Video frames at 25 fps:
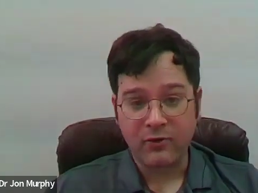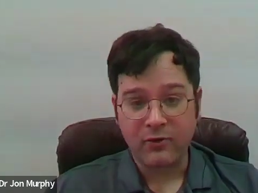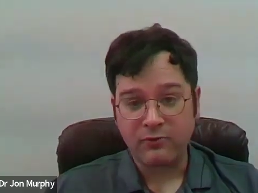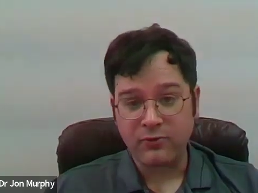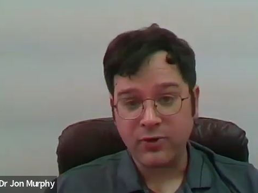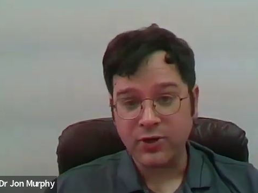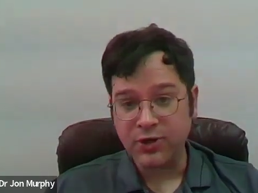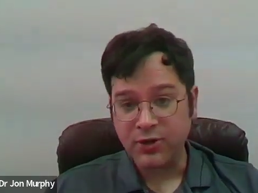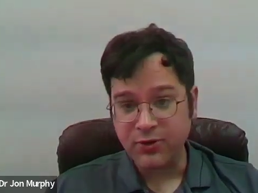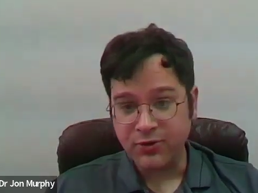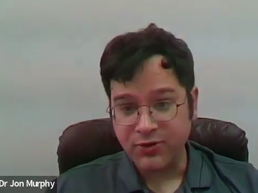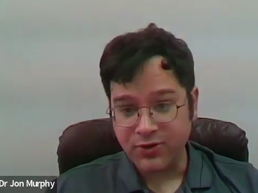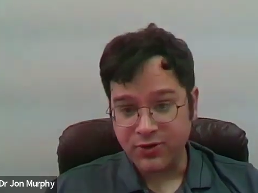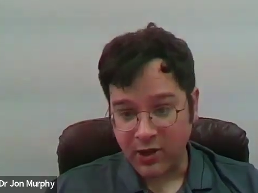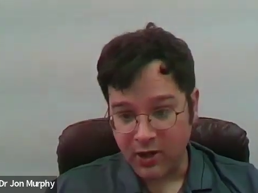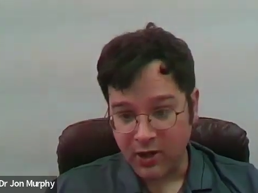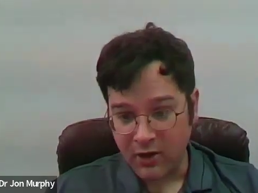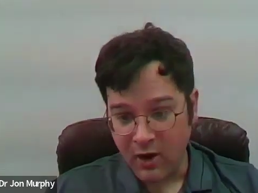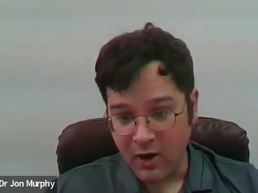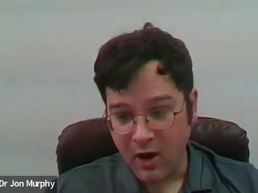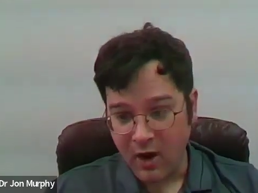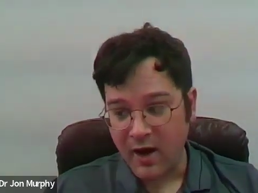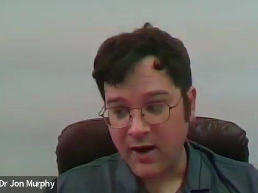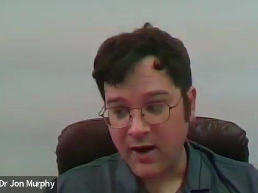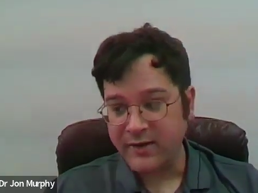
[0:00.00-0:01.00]
reducing
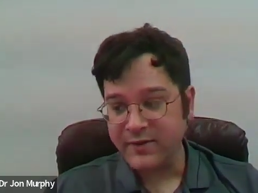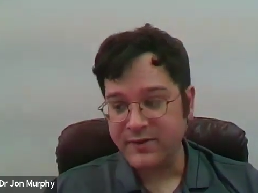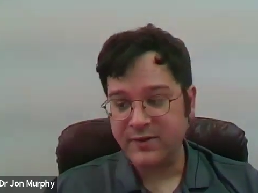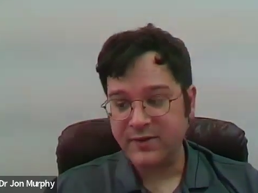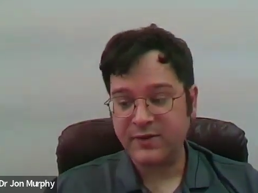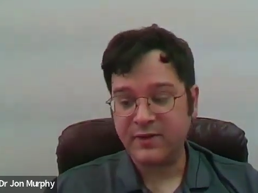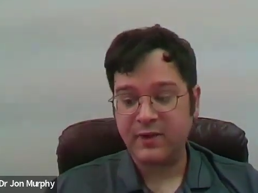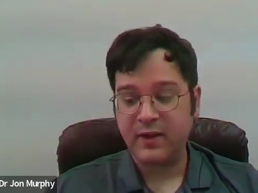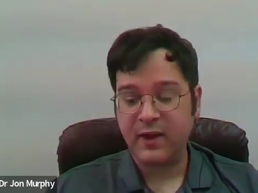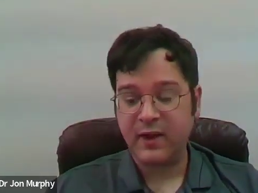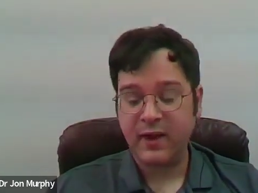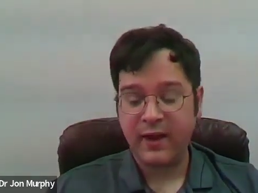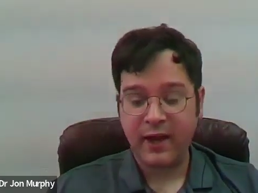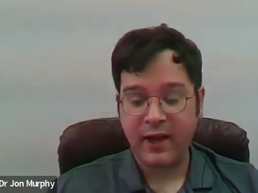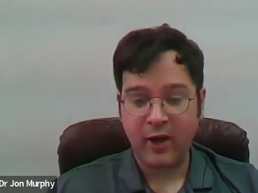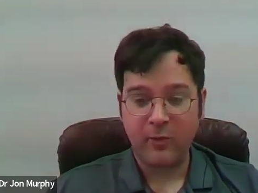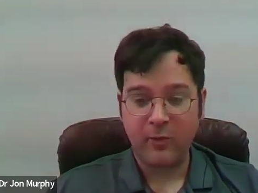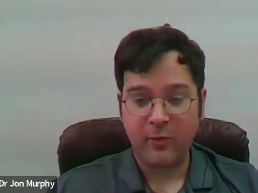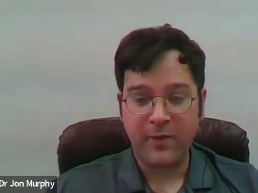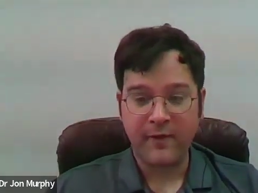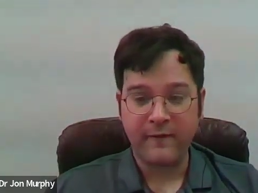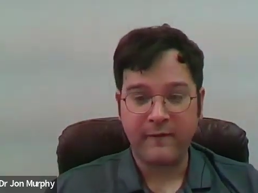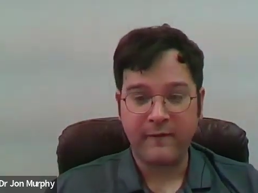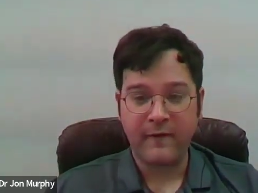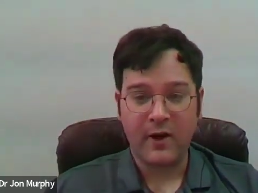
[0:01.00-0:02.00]
costs and
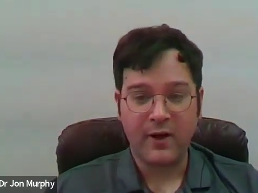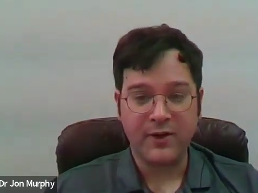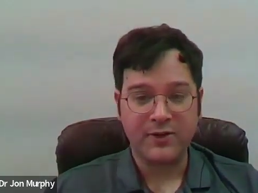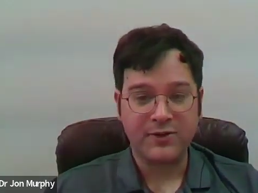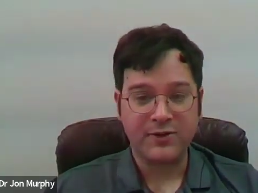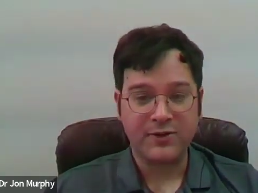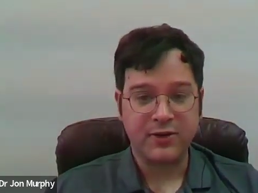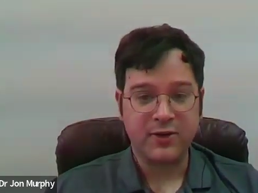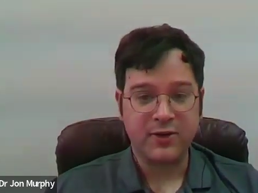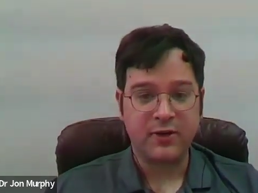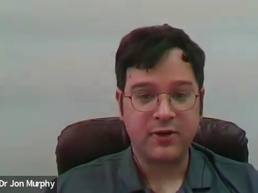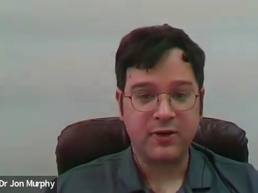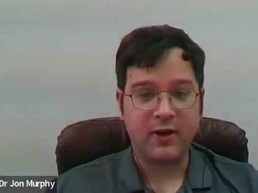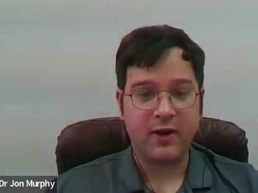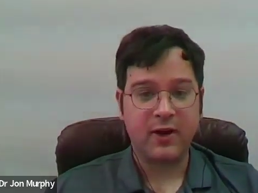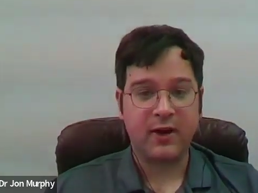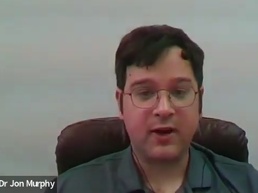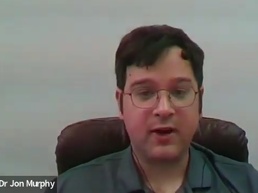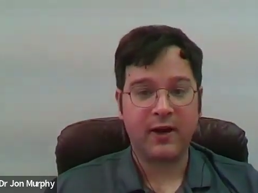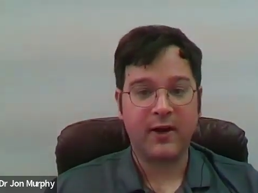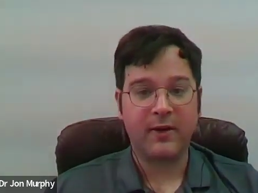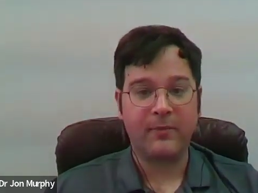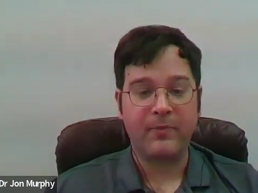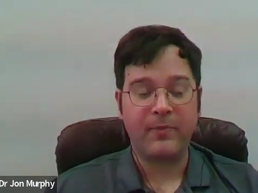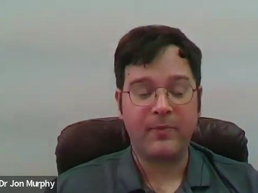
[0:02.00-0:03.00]
helping foster
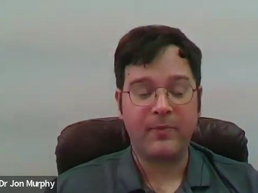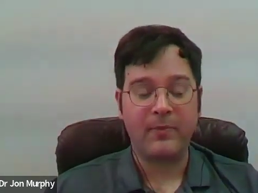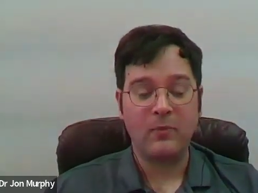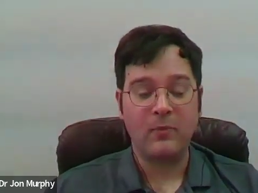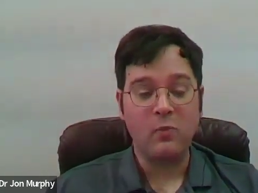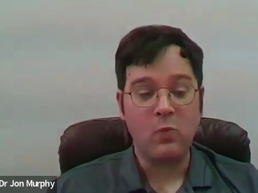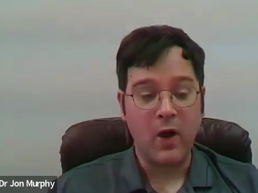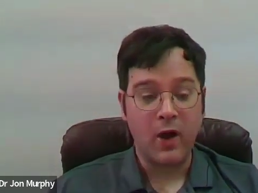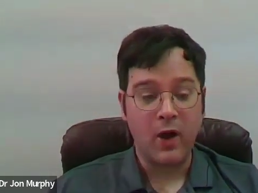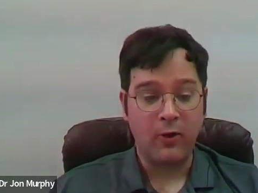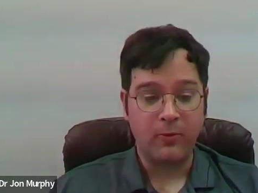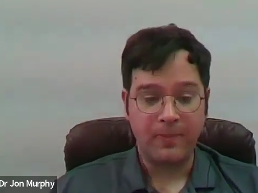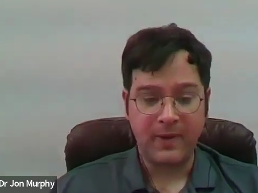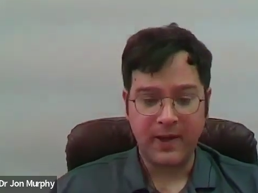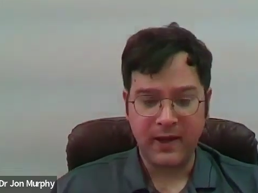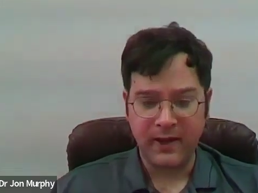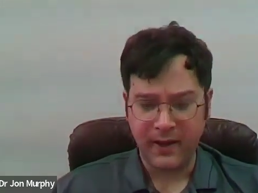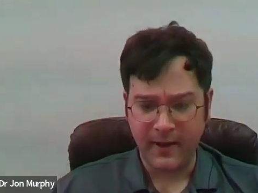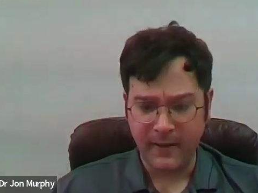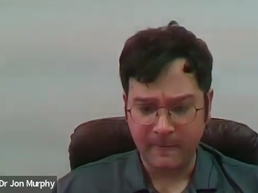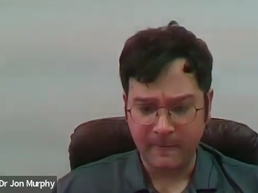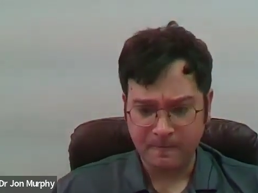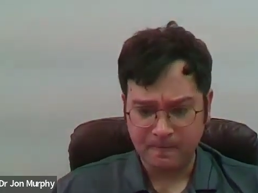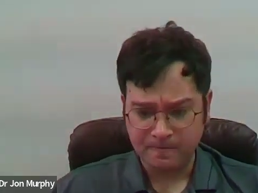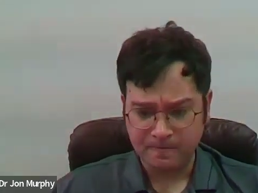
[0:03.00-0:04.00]

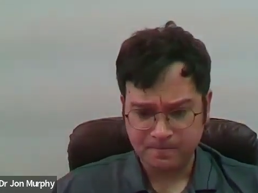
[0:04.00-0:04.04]
well-being.